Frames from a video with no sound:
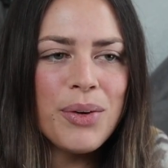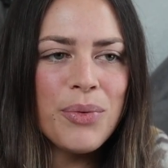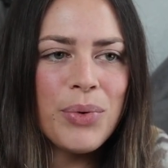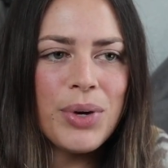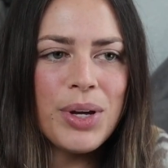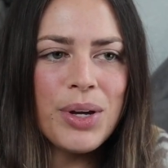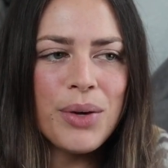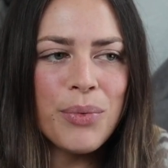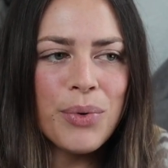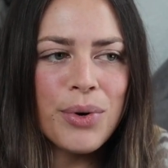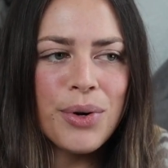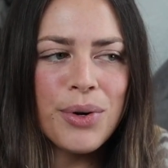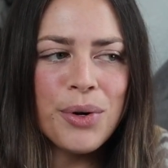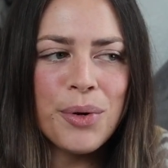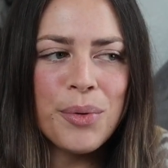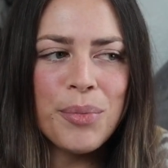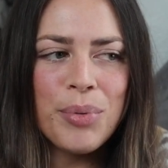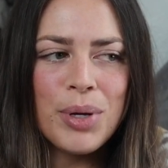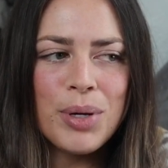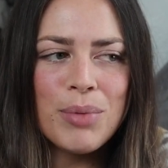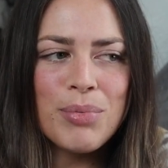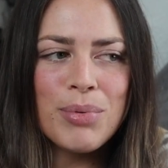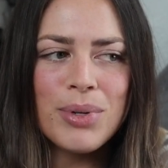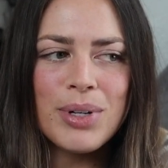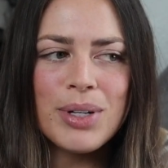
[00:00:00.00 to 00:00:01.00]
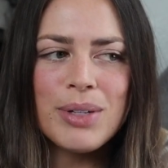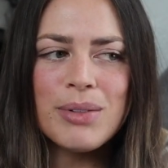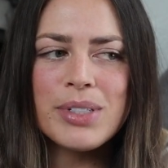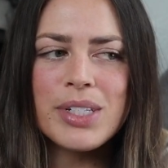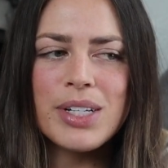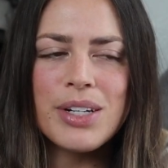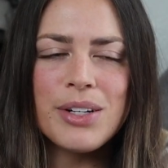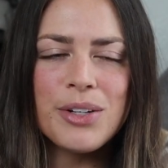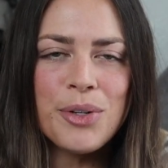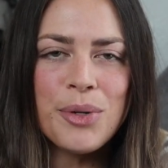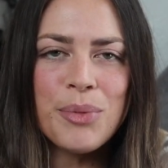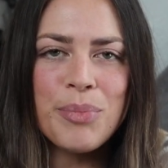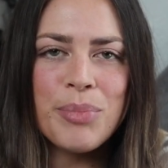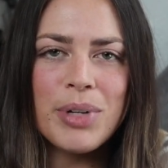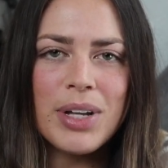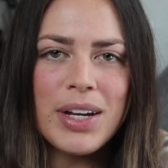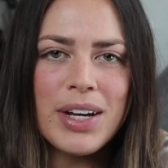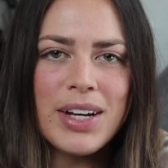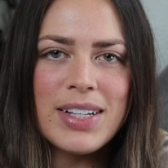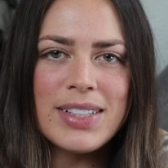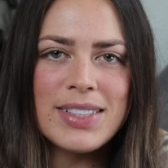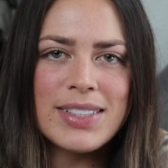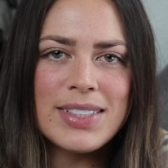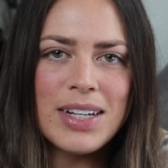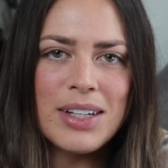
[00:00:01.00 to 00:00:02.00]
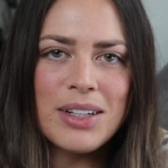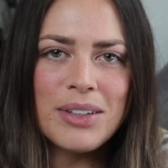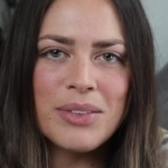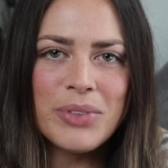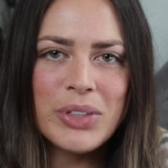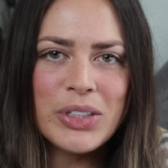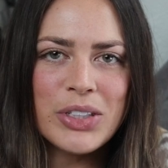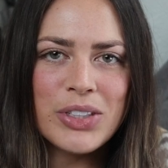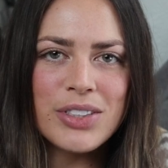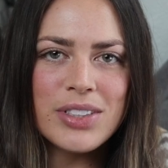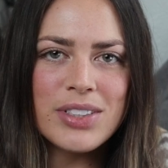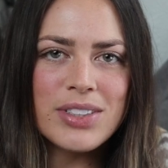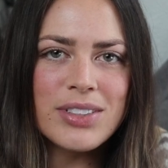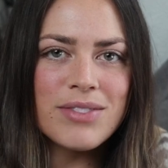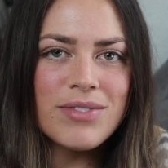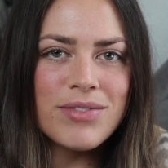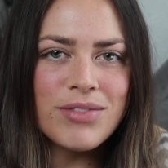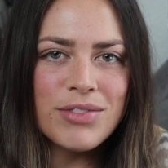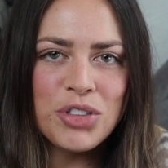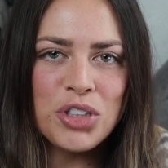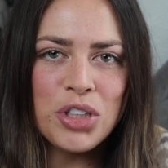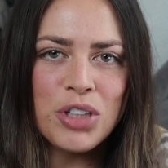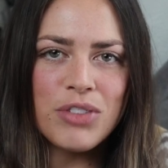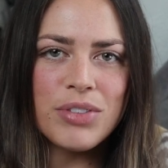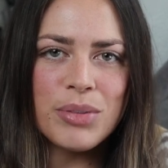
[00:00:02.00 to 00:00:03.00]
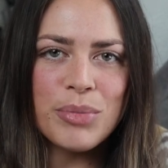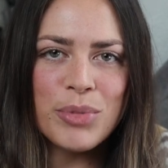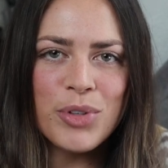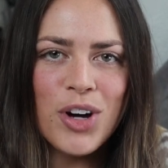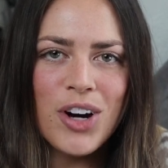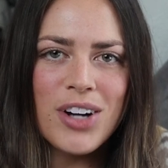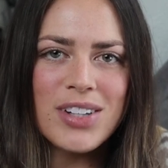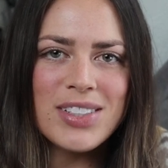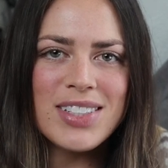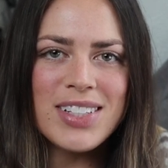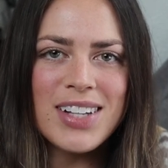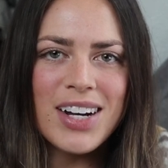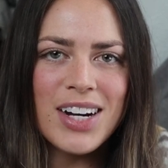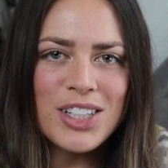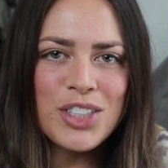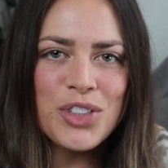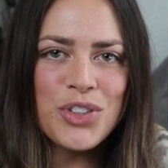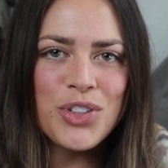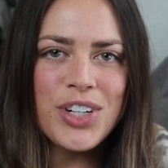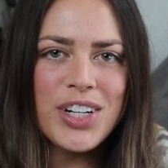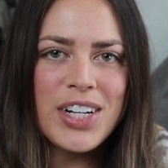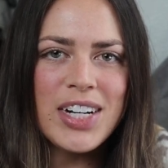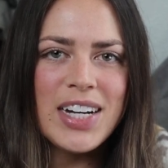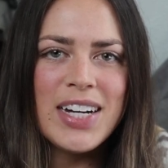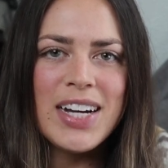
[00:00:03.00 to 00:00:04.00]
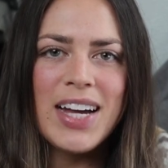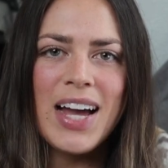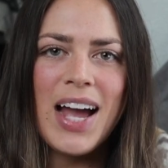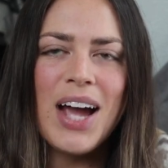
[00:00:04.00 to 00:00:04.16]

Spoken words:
We were new people, he was in a new place, and we just drove him across the country.